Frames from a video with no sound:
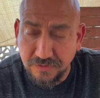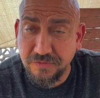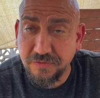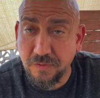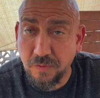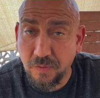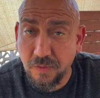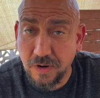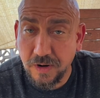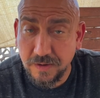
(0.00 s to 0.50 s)

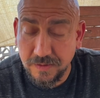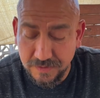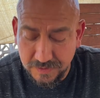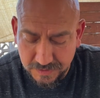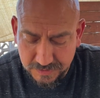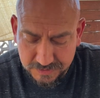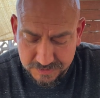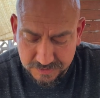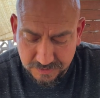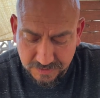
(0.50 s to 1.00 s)
for.
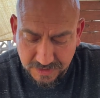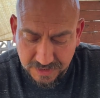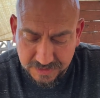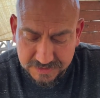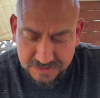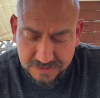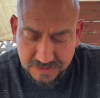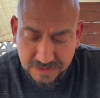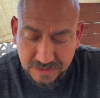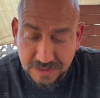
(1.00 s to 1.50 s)
So
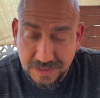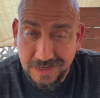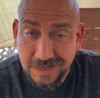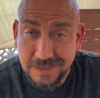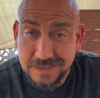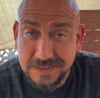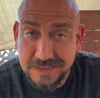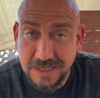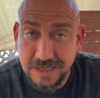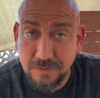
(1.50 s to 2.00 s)
that's
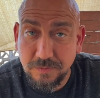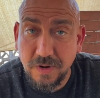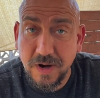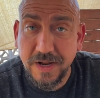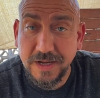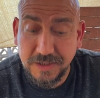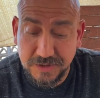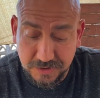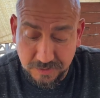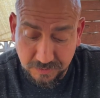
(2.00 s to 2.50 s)
N.T.
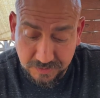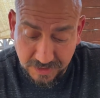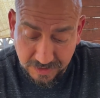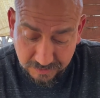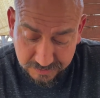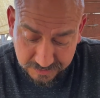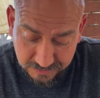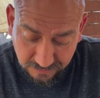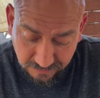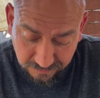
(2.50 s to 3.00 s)
Wright,
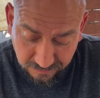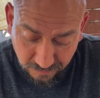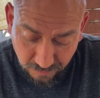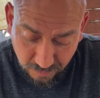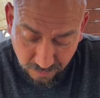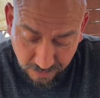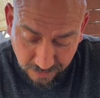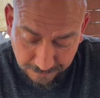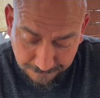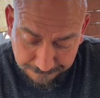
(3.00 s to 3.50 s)

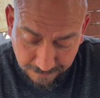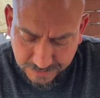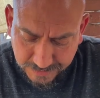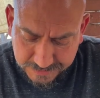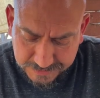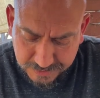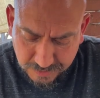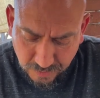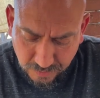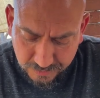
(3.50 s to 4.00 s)
2004.
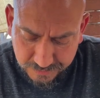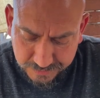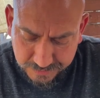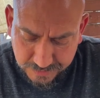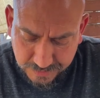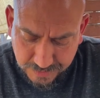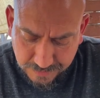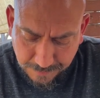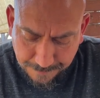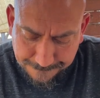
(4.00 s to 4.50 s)
It's called
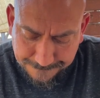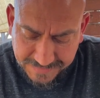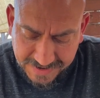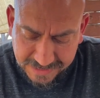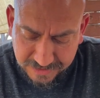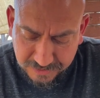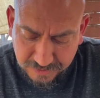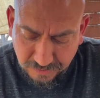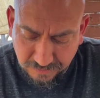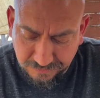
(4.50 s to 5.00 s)

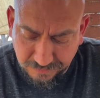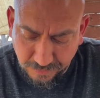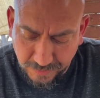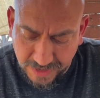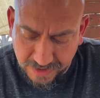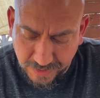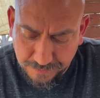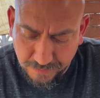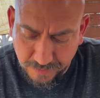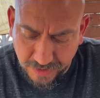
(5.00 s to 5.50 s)
Matthew
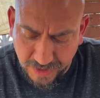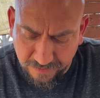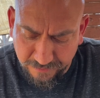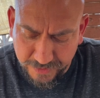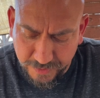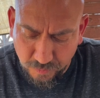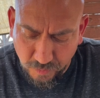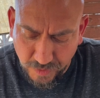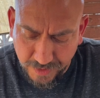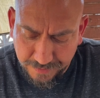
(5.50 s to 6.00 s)
for
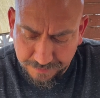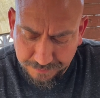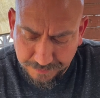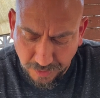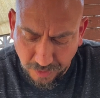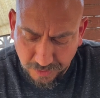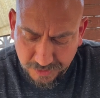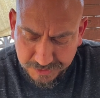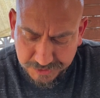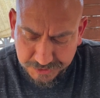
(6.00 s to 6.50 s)
Everyone,
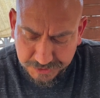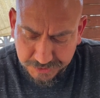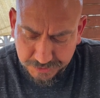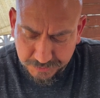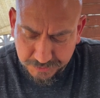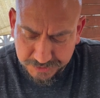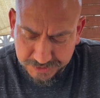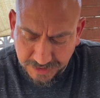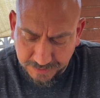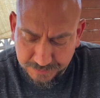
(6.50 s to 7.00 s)
Part
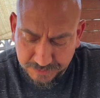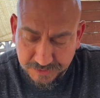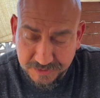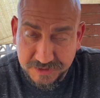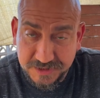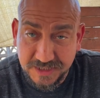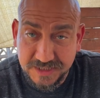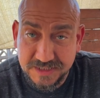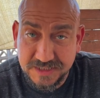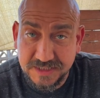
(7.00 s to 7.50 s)
2, Chapter
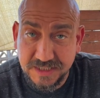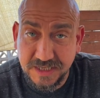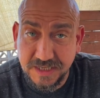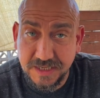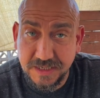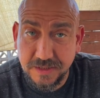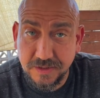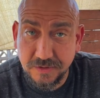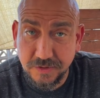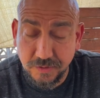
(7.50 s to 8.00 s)

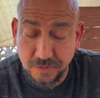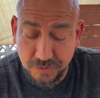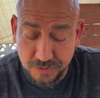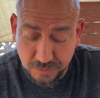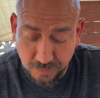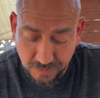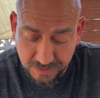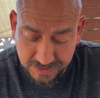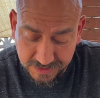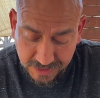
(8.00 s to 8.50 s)
16 through
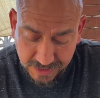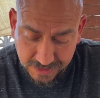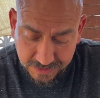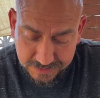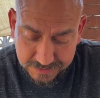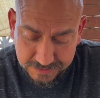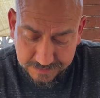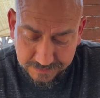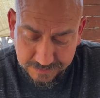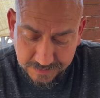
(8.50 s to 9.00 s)

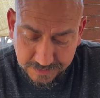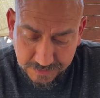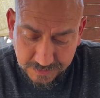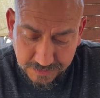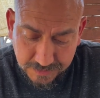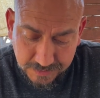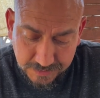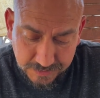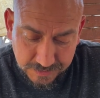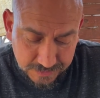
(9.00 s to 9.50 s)
28.
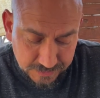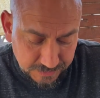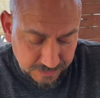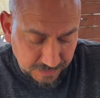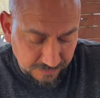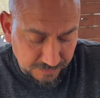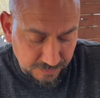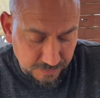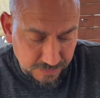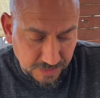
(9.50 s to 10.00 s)
I'll
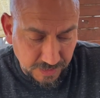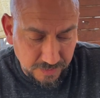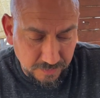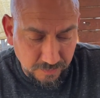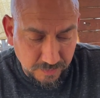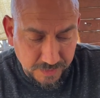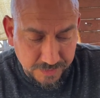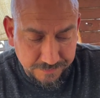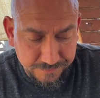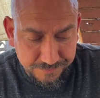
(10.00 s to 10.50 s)
give you another
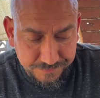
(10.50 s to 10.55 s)
one.